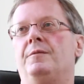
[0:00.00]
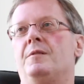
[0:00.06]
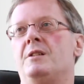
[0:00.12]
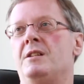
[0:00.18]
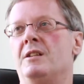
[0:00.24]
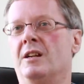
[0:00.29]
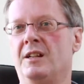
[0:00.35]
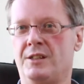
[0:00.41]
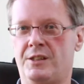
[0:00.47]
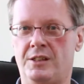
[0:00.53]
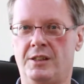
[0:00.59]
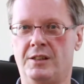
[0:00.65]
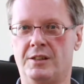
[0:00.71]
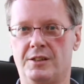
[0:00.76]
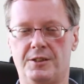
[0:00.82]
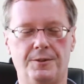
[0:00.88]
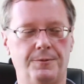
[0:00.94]

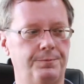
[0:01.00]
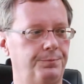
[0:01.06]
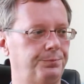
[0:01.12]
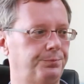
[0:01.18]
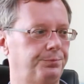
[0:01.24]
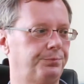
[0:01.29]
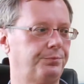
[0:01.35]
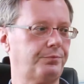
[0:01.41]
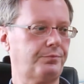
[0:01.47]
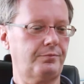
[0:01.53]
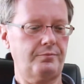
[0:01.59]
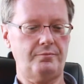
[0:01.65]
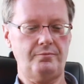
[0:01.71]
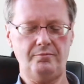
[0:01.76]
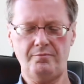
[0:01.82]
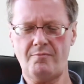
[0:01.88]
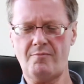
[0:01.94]
Nonsense.
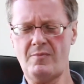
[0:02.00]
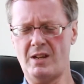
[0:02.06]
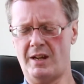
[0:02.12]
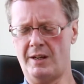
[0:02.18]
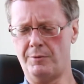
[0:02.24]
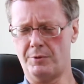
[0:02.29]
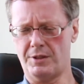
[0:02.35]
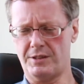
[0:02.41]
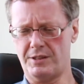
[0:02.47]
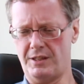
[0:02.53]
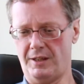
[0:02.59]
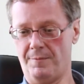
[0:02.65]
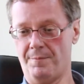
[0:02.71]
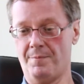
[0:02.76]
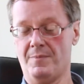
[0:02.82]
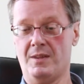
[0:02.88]
I want to say,